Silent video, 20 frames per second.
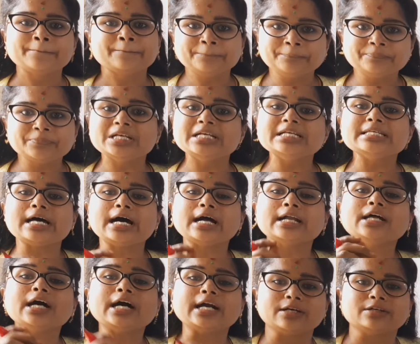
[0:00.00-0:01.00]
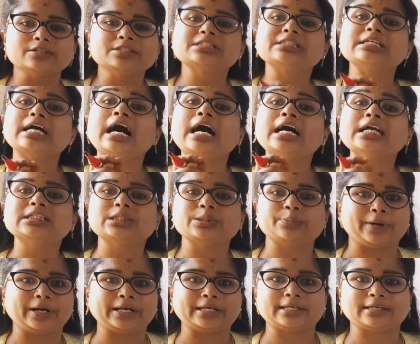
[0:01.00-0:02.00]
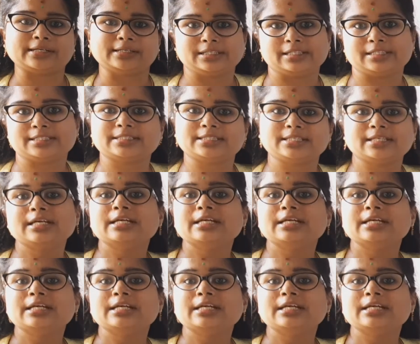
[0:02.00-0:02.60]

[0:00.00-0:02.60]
These are the ions, charged particles.